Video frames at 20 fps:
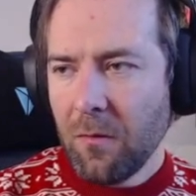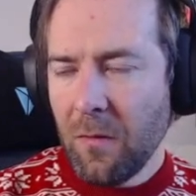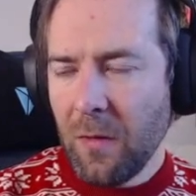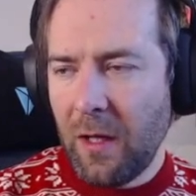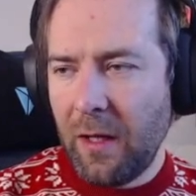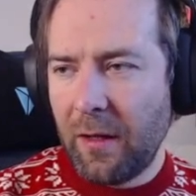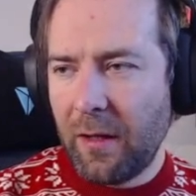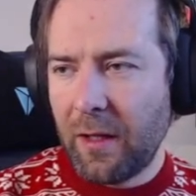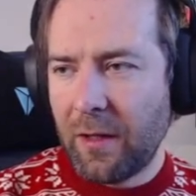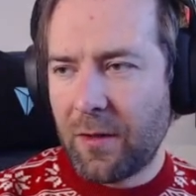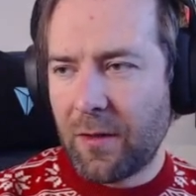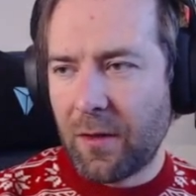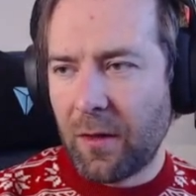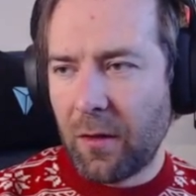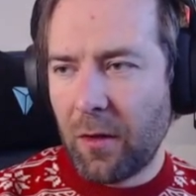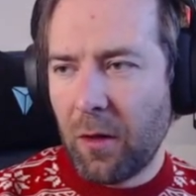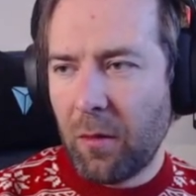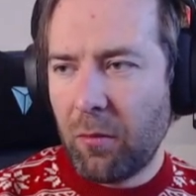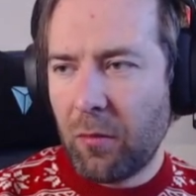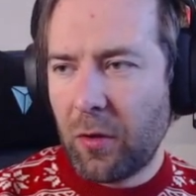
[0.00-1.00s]
And that's a
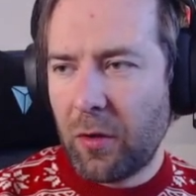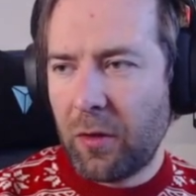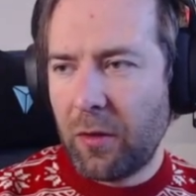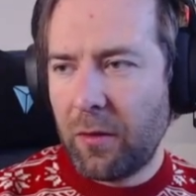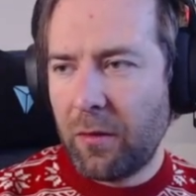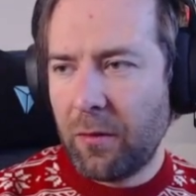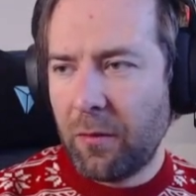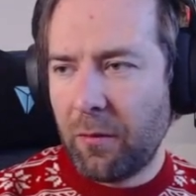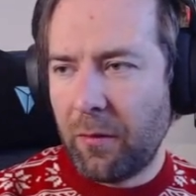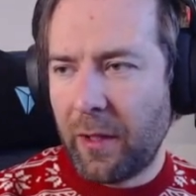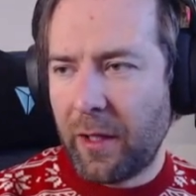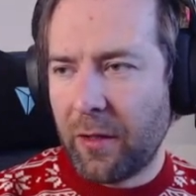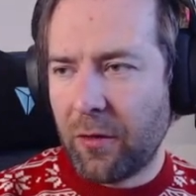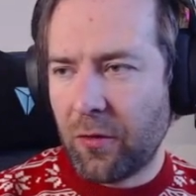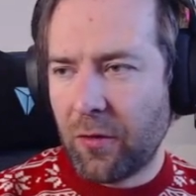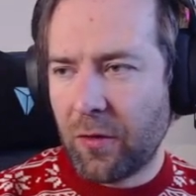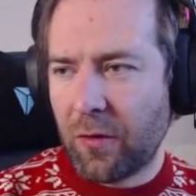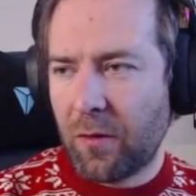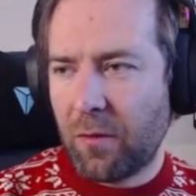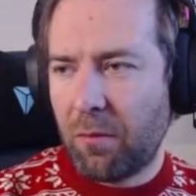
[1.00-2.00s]
number. We can
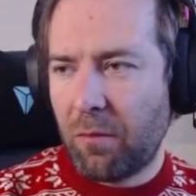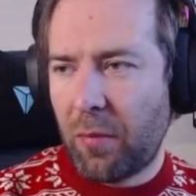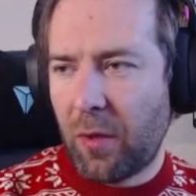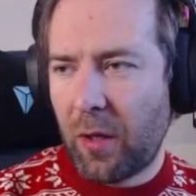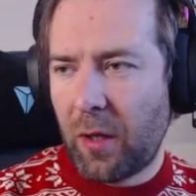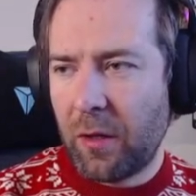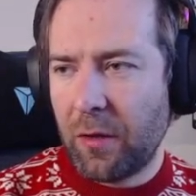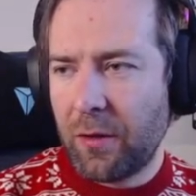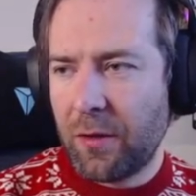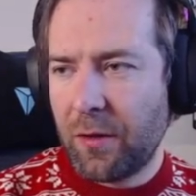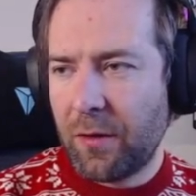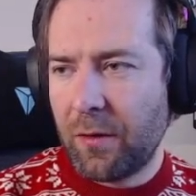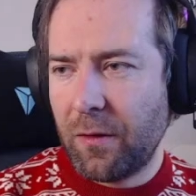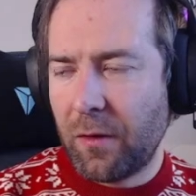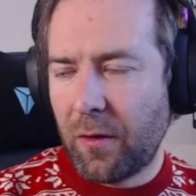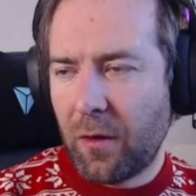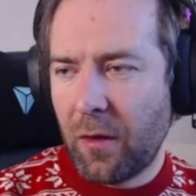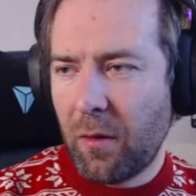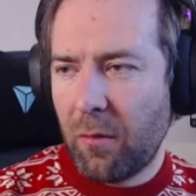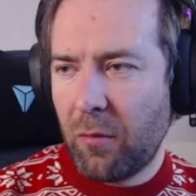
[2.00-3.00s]
just parse
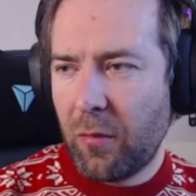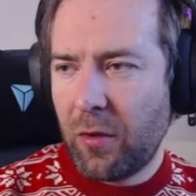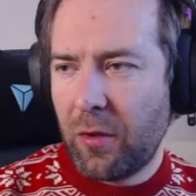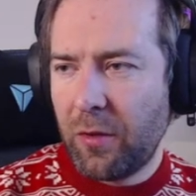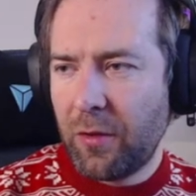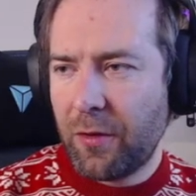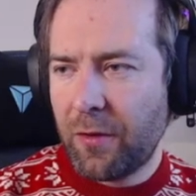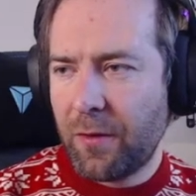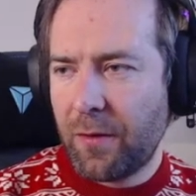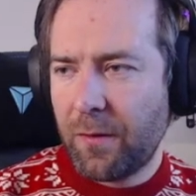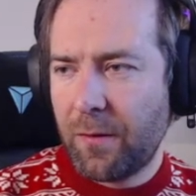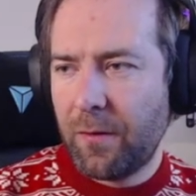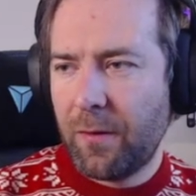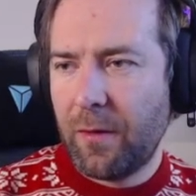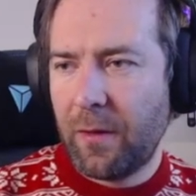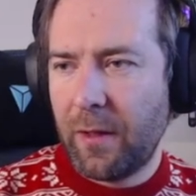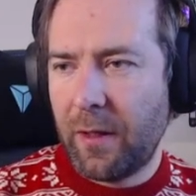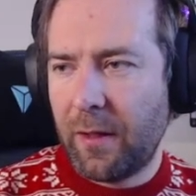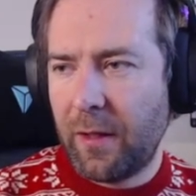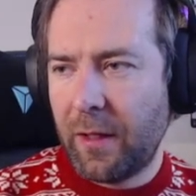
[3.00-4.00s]
the numbers,
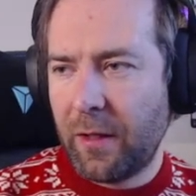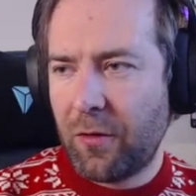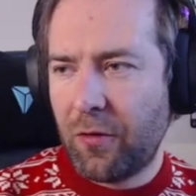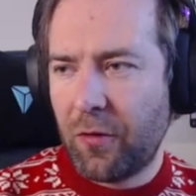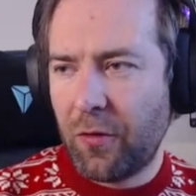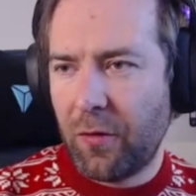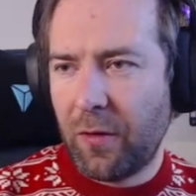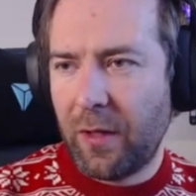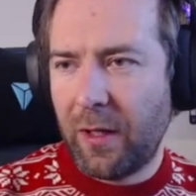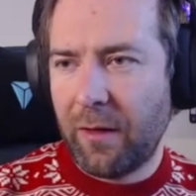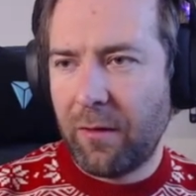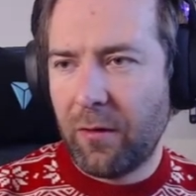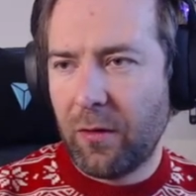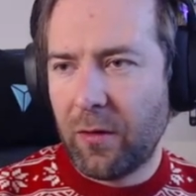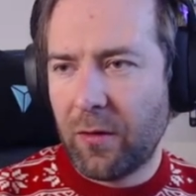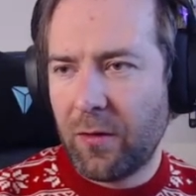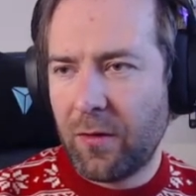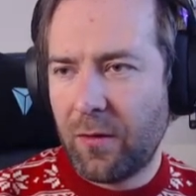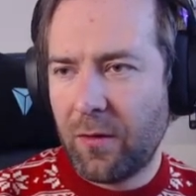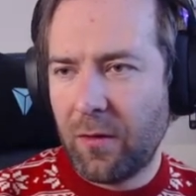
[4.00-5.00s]
and that should give
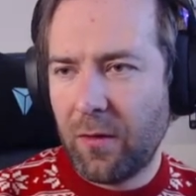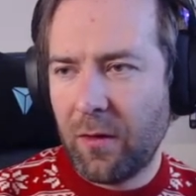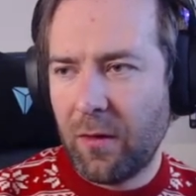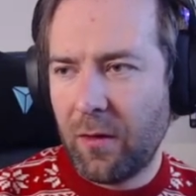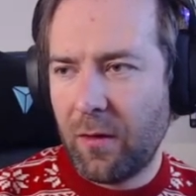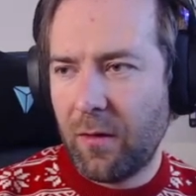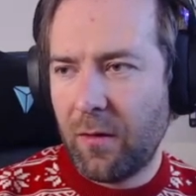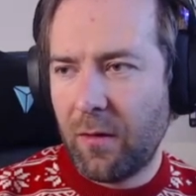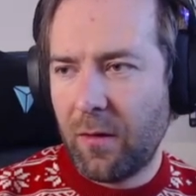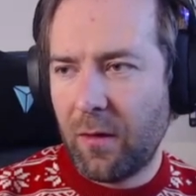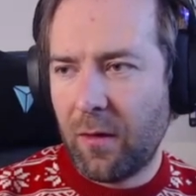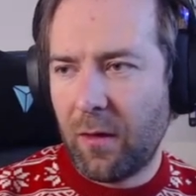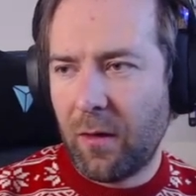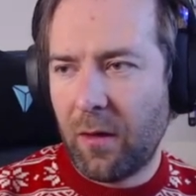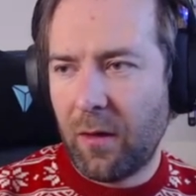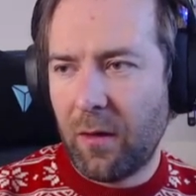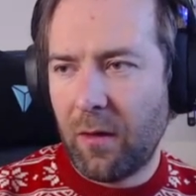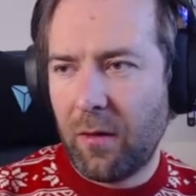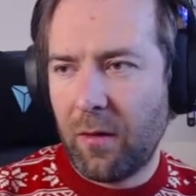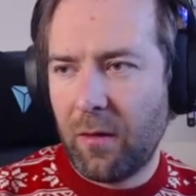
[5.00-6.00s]
us
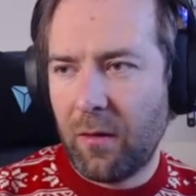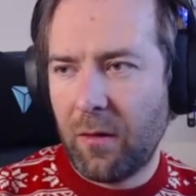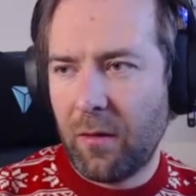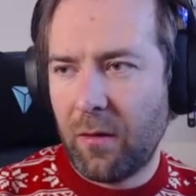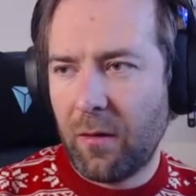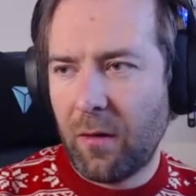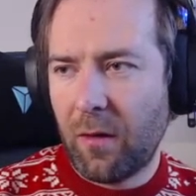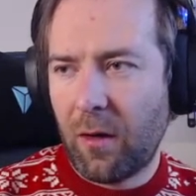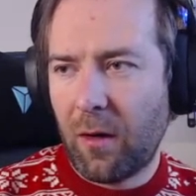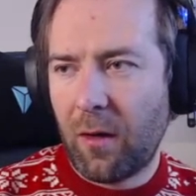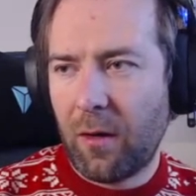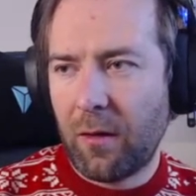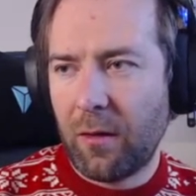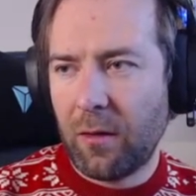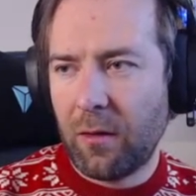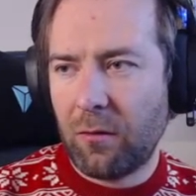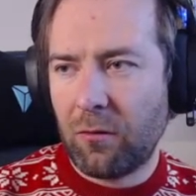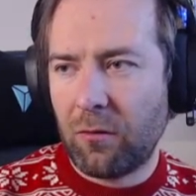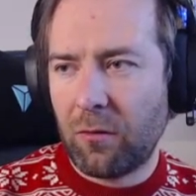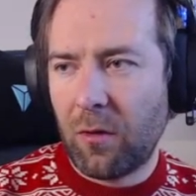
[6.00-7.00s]
our
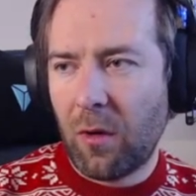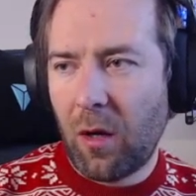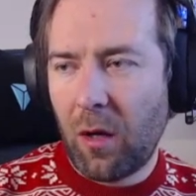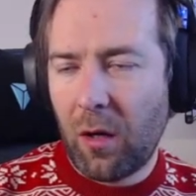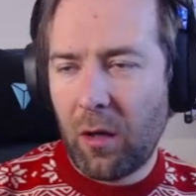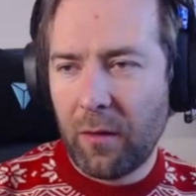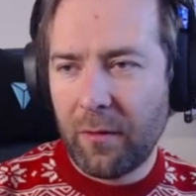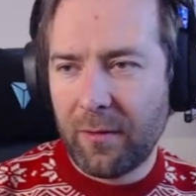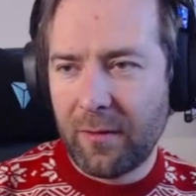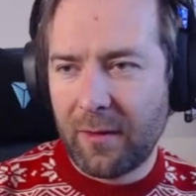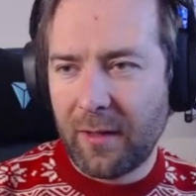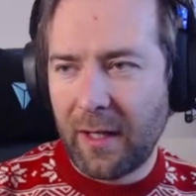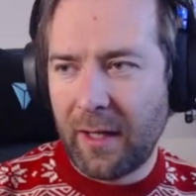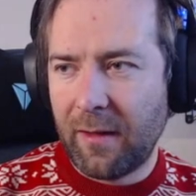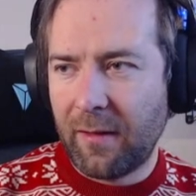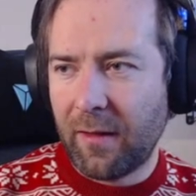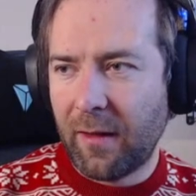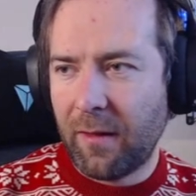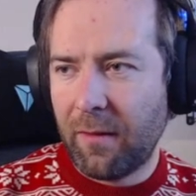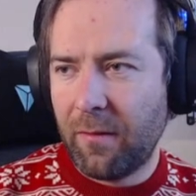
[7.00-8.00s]
raw
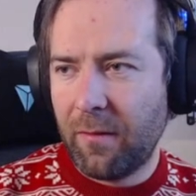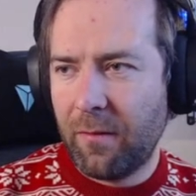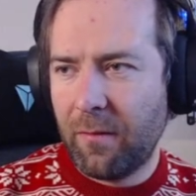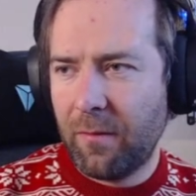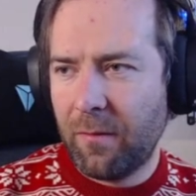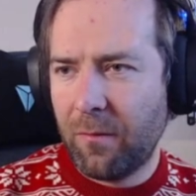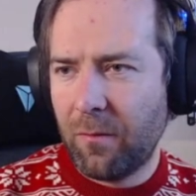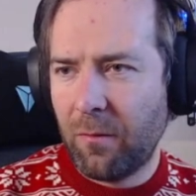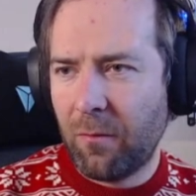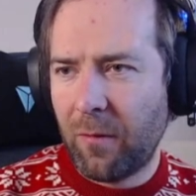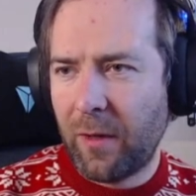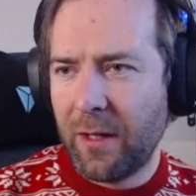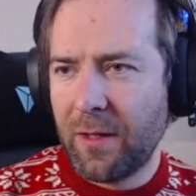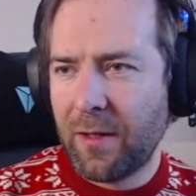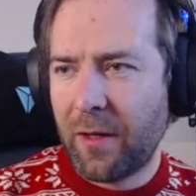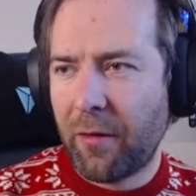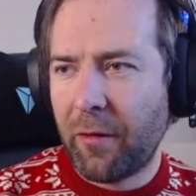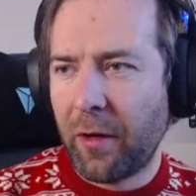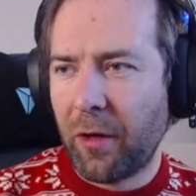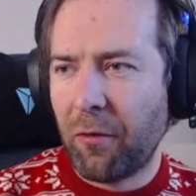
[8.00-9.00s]
data. Why is
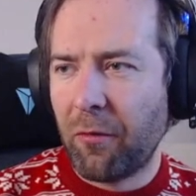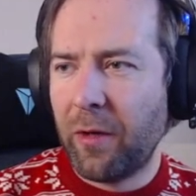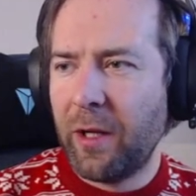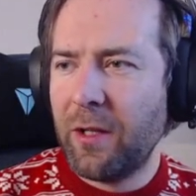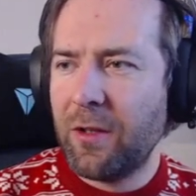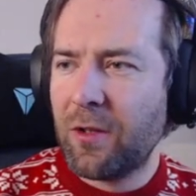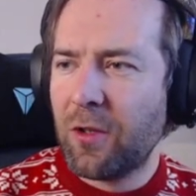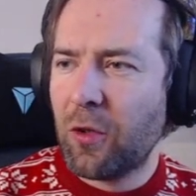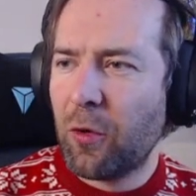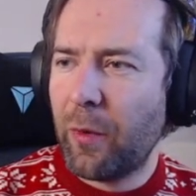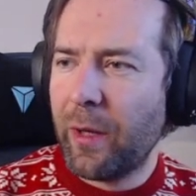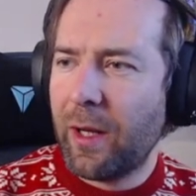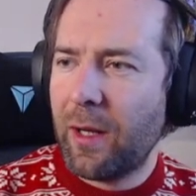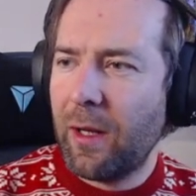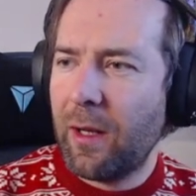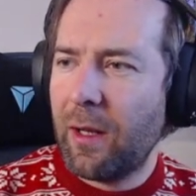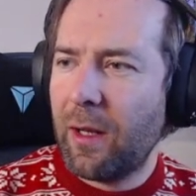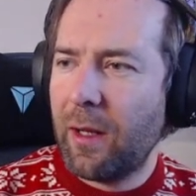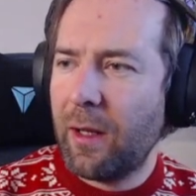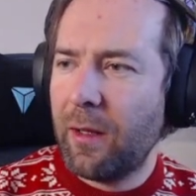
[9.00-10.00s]
there a green
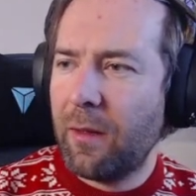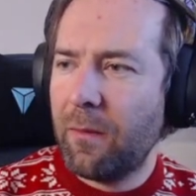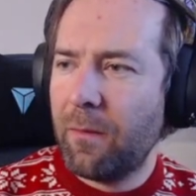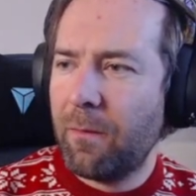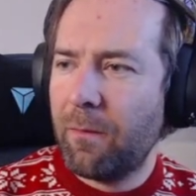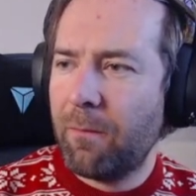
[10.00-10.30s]
squiggly line?